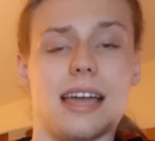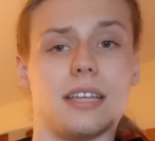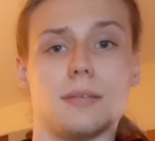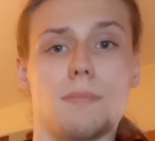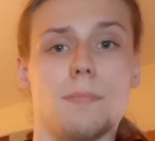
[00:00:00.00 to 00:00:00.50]

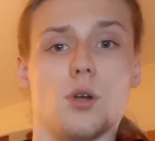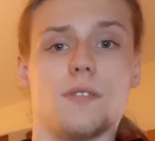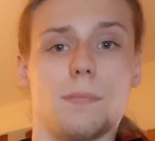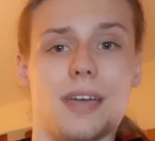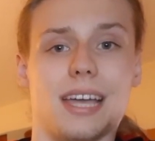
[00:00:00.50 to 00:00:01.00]
as a member
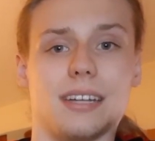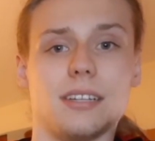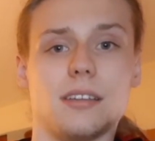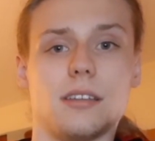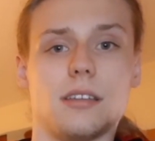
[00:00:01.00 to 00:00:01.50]
of the
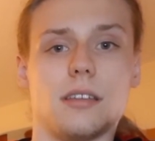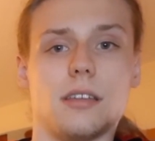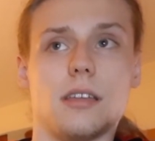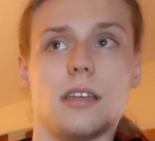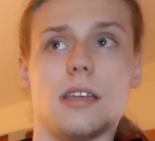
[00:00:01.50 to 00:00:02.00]
band.
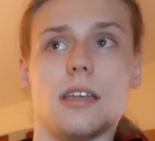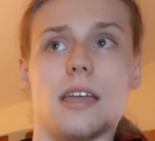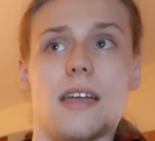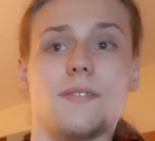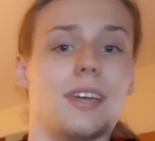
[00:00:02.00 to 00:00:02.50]

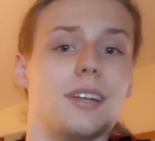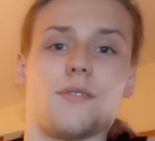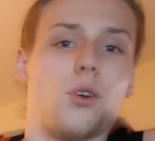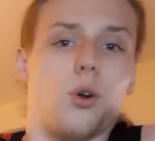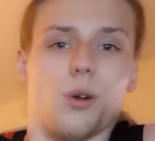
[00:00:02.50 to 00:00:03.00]
And then,
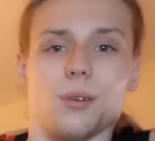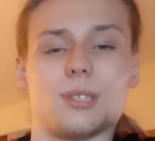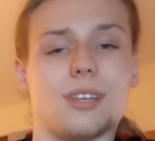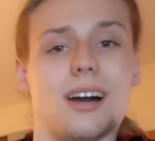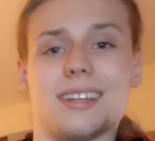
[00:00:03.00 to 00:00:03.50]
of
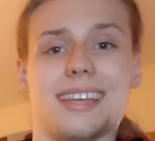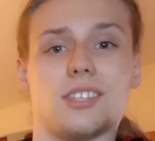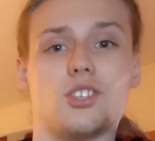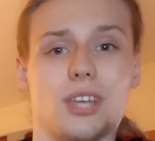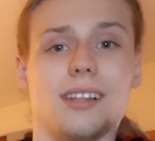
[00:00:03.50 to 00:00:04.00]
course, Todd
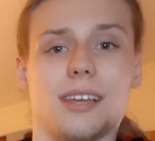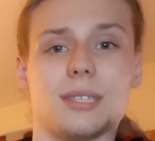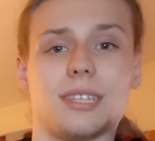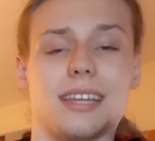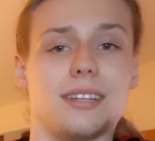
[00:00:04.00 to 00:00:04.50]
gets
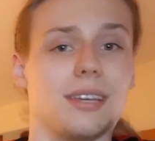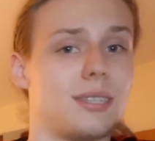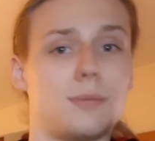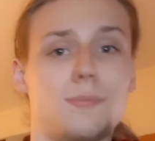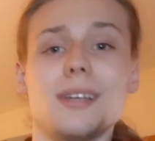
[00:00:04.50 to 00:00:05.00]
jealous and
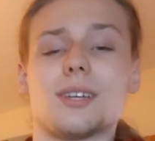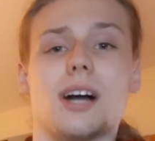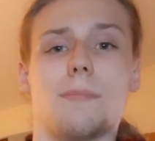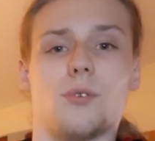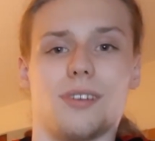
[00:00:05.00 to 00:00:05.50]
doesn't speak to
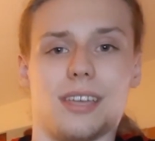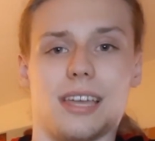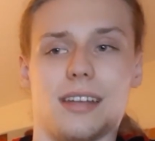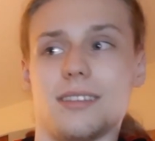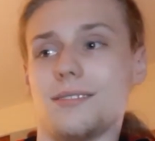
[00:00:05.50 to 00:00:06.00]
Copper
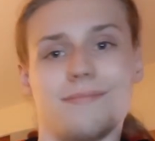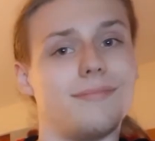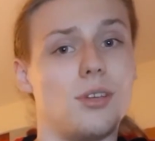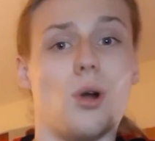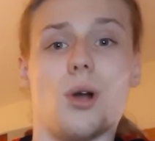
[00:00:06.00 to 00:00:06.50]
again.
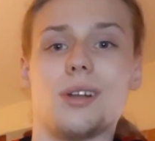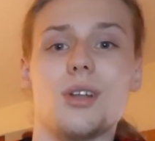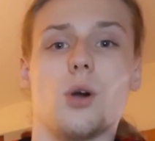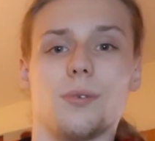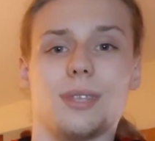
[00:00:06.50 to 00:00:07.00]
You already
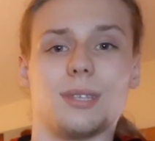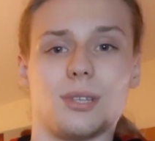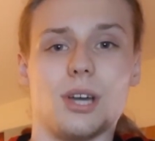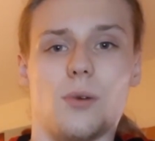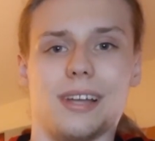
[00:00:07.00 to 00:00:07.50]
know where this
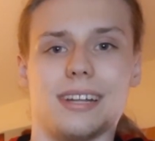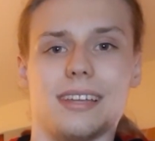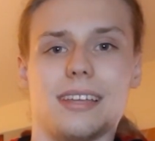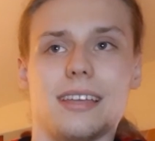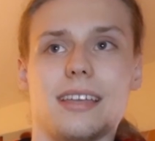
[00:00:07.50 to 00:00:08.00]
is going.
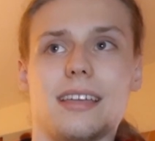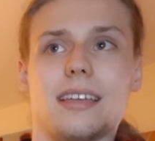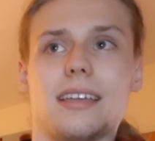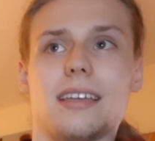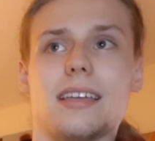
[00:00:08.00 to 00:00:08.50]

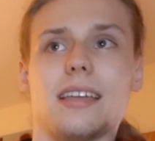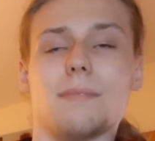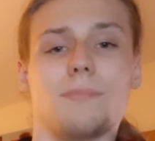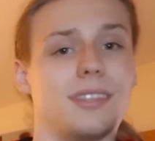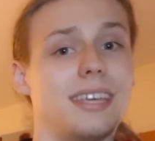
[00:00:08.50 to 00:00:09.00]

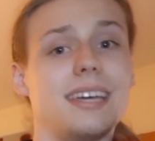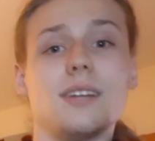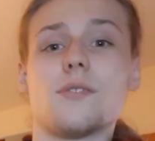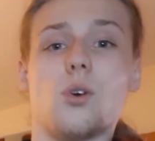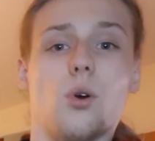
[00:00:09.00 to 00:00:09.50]
But then,
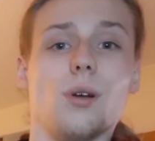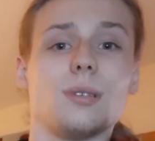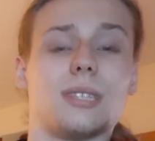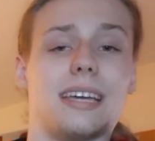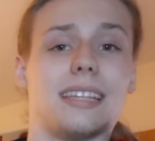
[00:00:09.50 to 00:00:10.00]
of
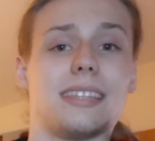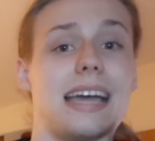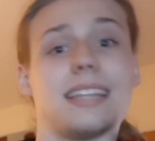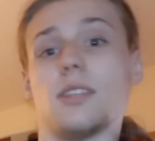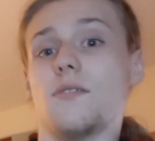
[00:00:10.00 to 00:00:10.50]
course, at
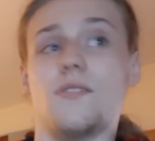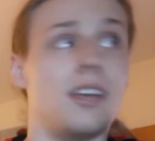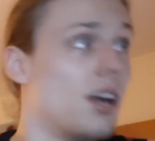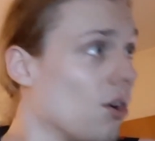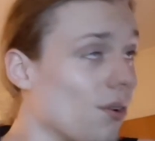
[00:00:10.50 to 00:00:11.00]
the
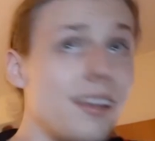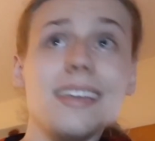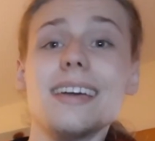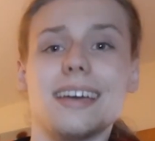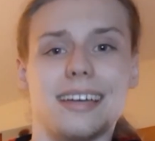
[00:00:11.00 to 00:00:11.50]

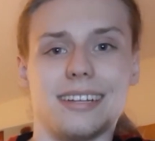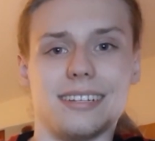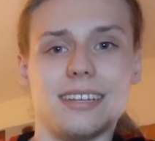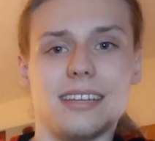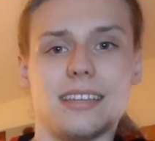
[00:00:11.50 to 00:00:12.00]
very
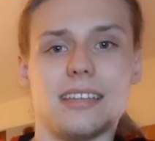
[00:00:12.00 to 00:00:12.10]
end,